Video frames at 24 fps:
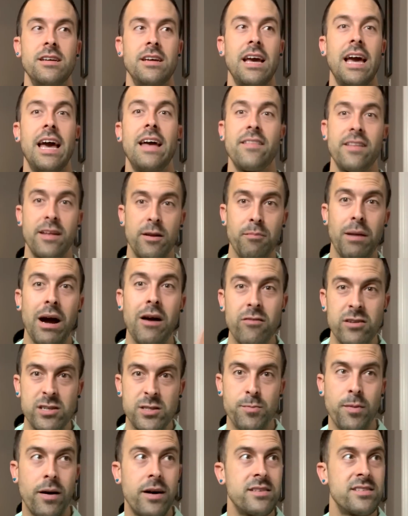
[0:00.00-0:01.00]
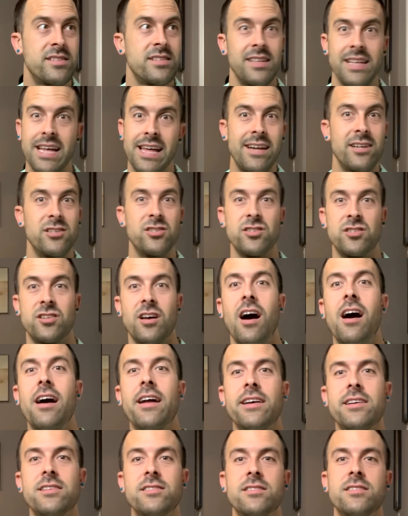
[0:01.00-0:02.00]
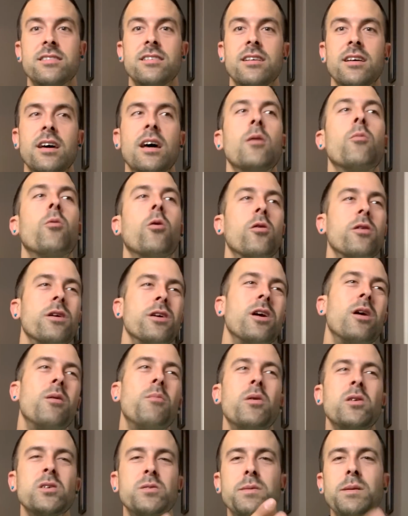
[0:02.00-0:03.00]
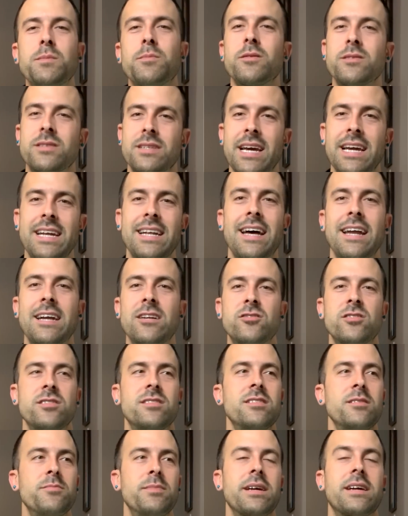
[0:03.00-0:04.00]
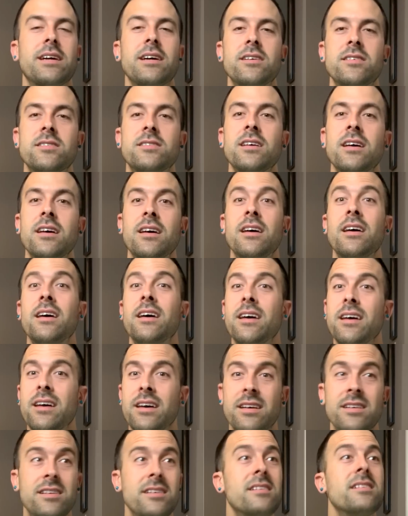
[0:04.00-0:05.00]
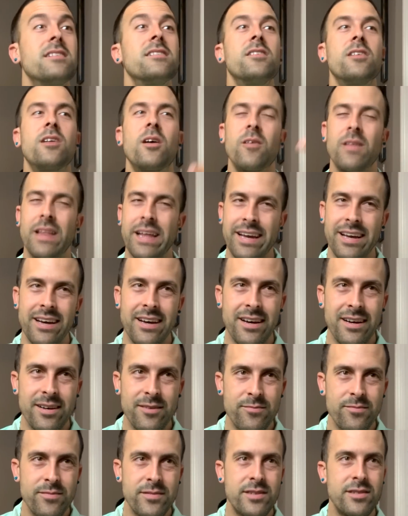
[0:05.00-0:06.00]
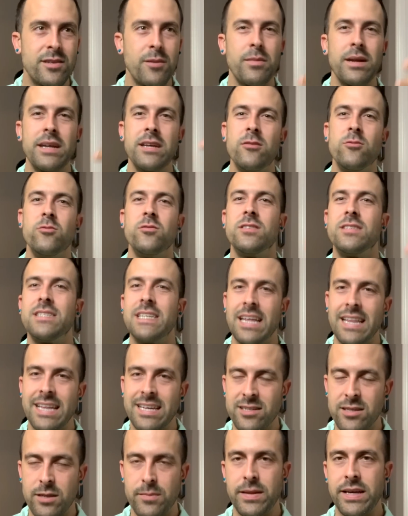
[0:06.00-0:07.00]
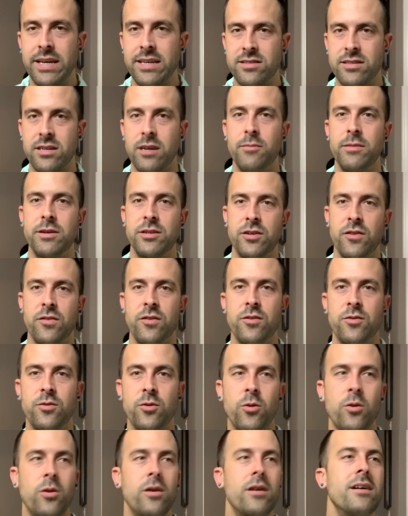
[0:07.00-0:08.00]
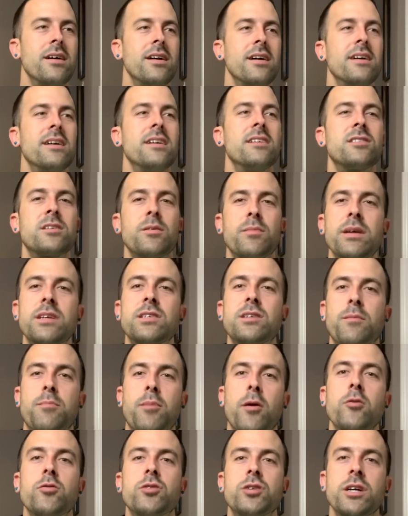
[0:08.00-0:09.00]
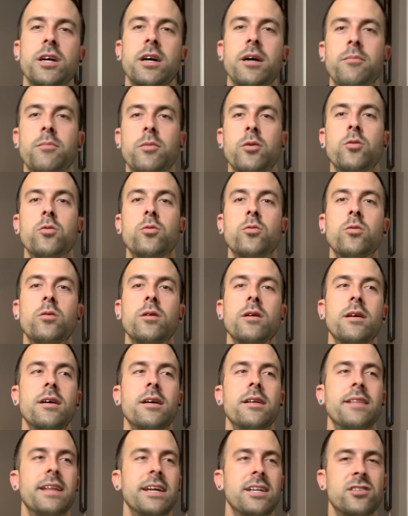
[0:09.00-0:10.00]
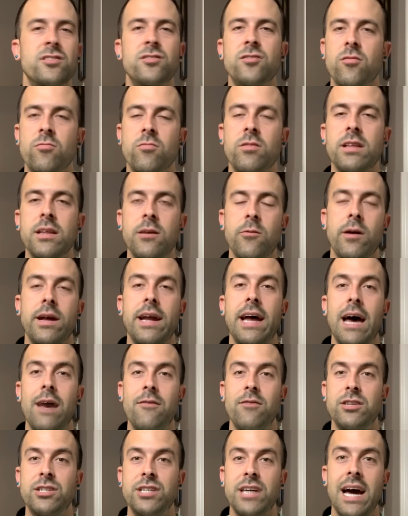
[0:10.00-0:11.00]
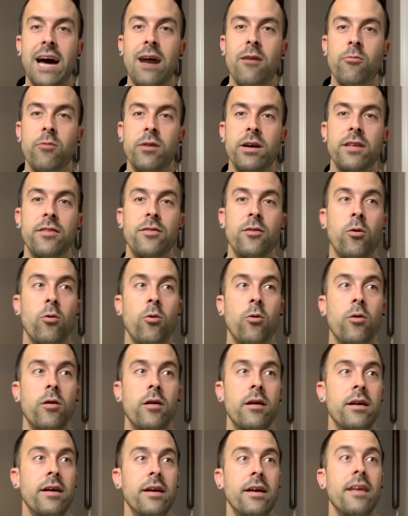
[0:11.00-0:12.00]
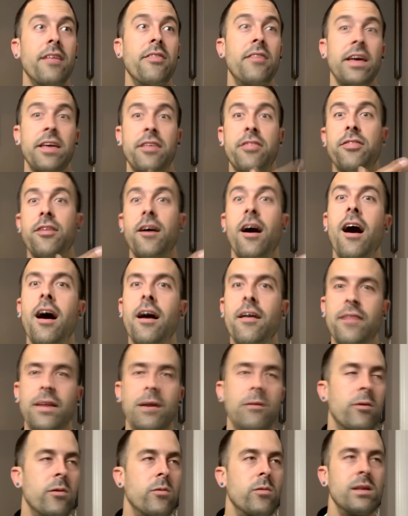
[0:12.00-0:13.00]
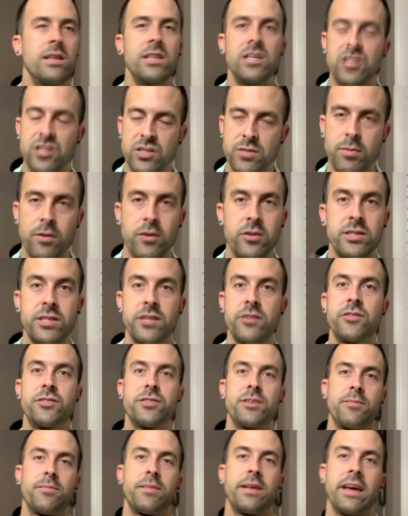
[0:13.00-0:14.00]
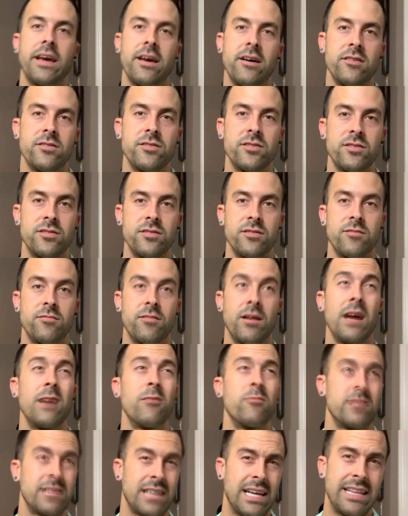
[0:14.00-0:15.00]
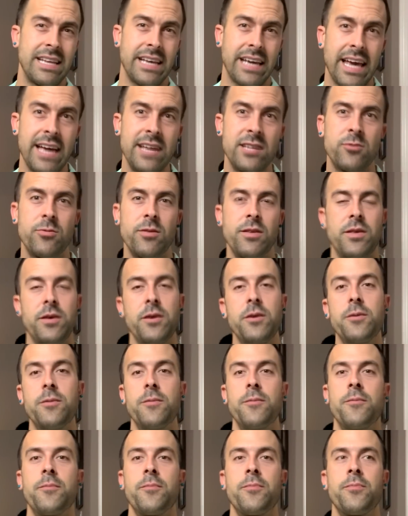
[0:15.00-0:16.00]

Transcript: And then my response to that is just honest. Well, you know, most people say not interested because, you know, like a, uh, somebody who's selling something is coming to their door. Somebody's approaching them who they just don't really want to have a chat with, or they thought they were a religious person or something else, right? Was that the case with you?